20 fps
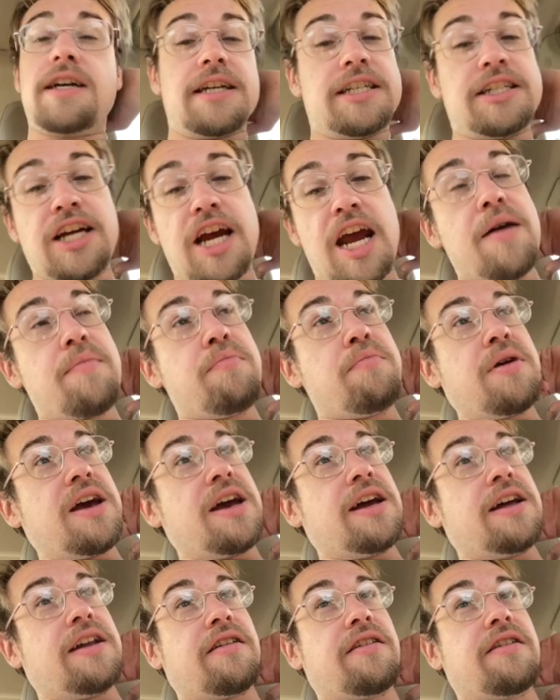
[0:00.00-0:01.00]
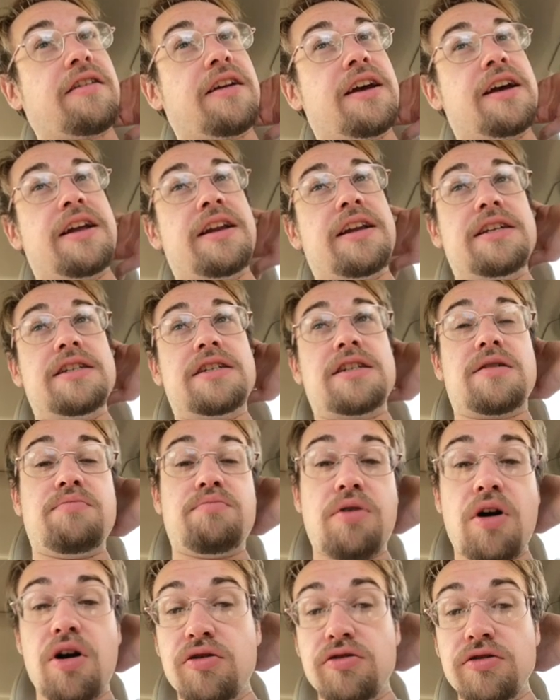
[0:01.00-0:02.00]
a jam band, and he's
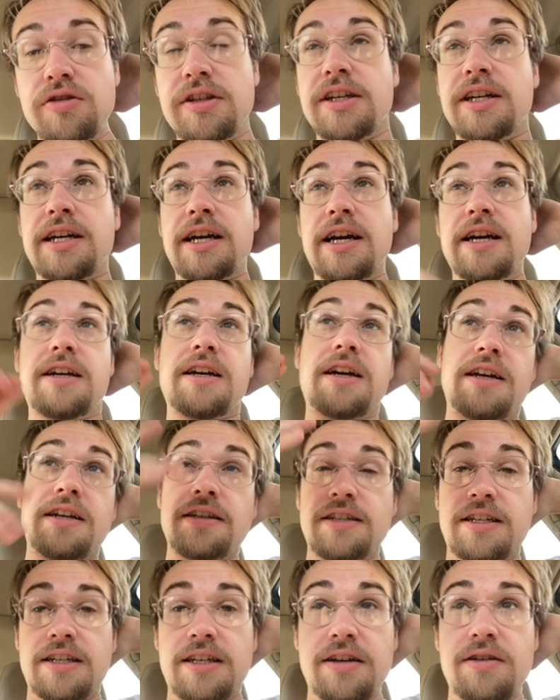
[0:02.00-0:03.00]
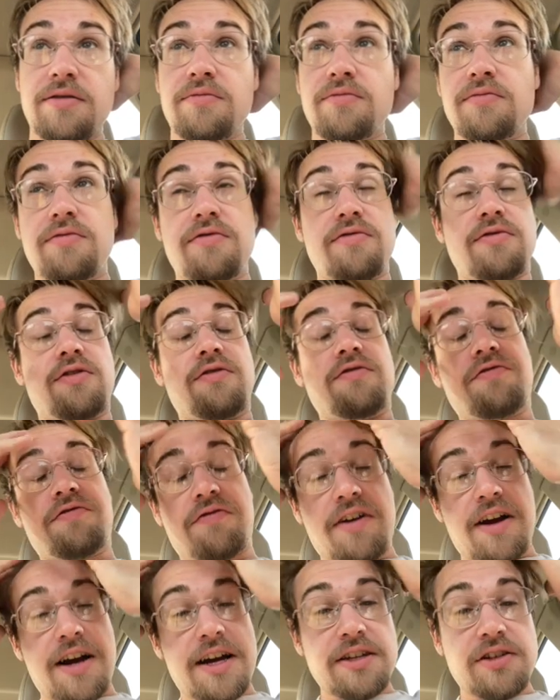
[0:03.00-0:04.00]
composing. I, I see him, you know,
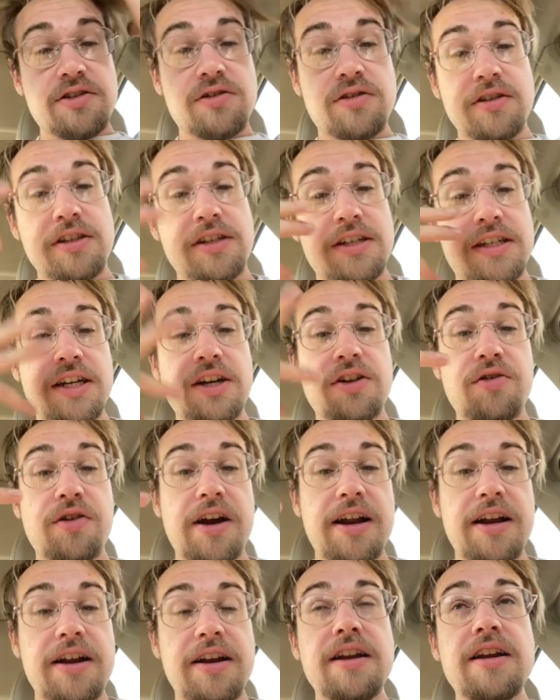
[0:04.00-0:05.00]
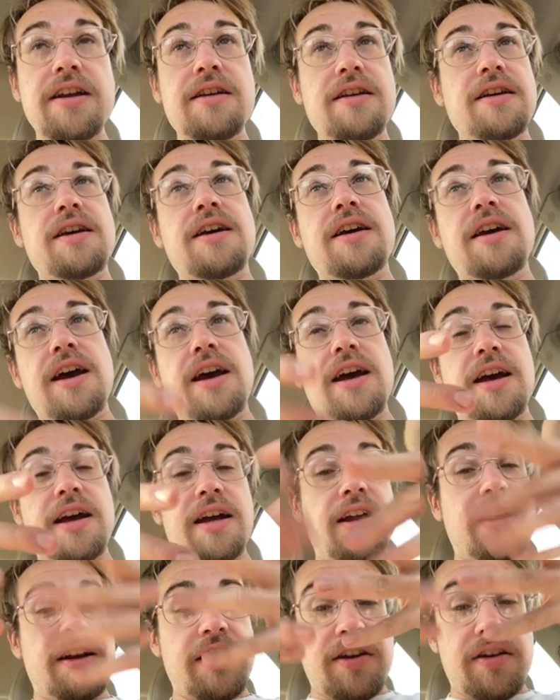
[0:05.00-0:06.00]
frazzled cigarette
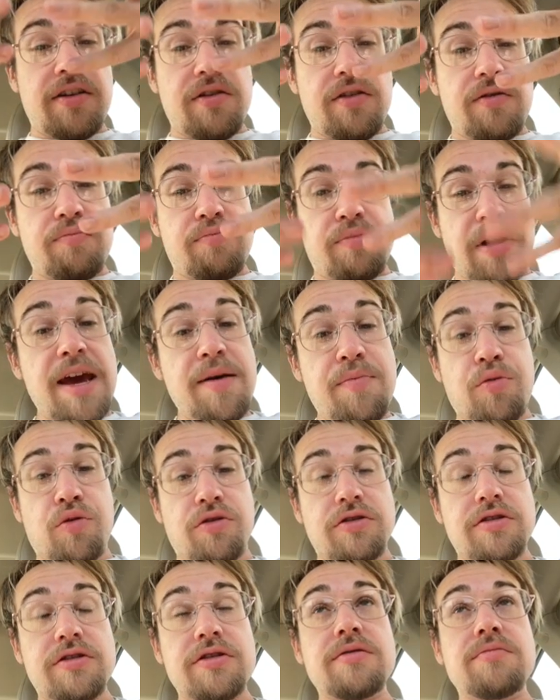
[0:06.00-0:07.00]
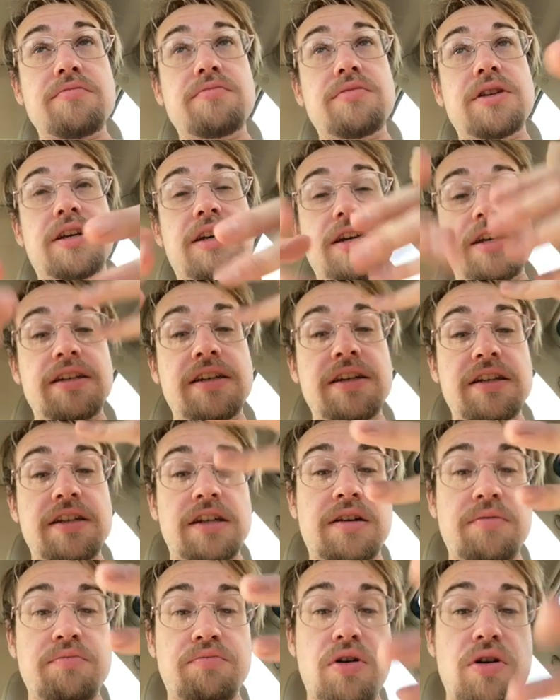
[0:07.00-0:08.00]
and papers, because he's a
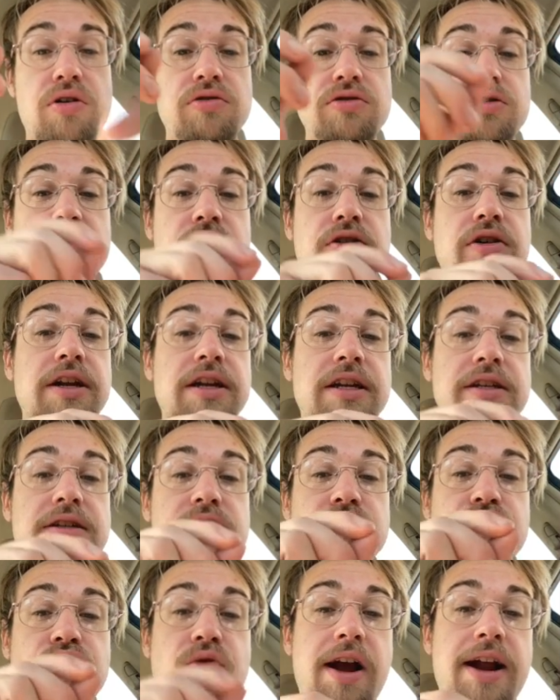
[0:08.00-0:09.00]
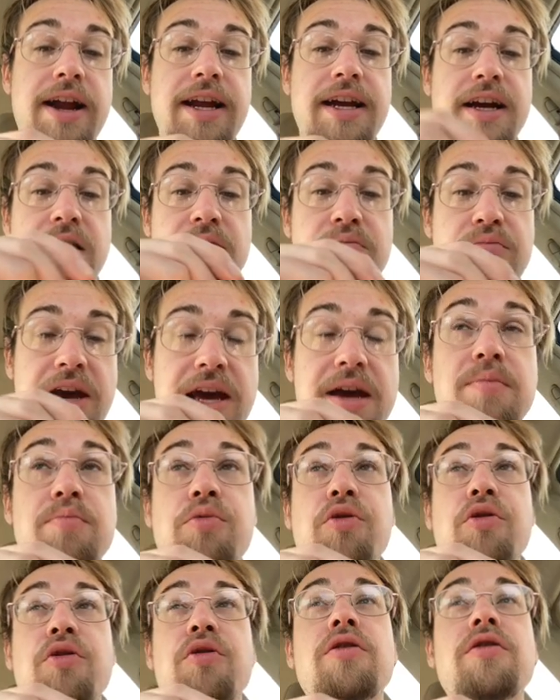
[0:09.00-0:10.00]
composer and he's writing on
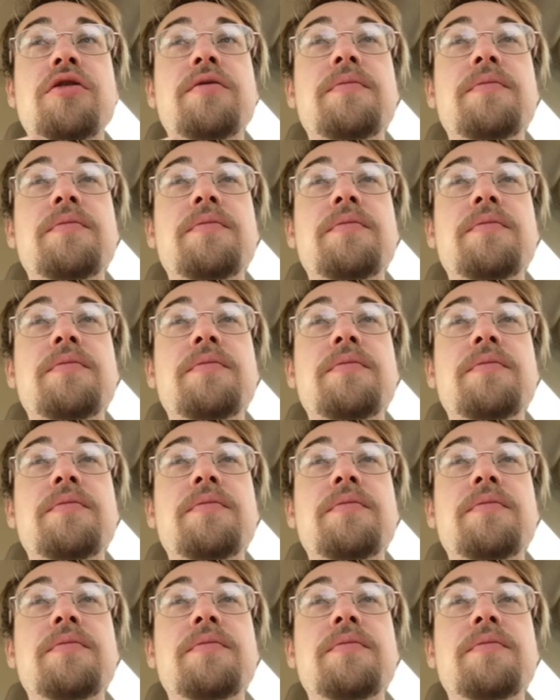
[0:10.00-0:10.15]
paper.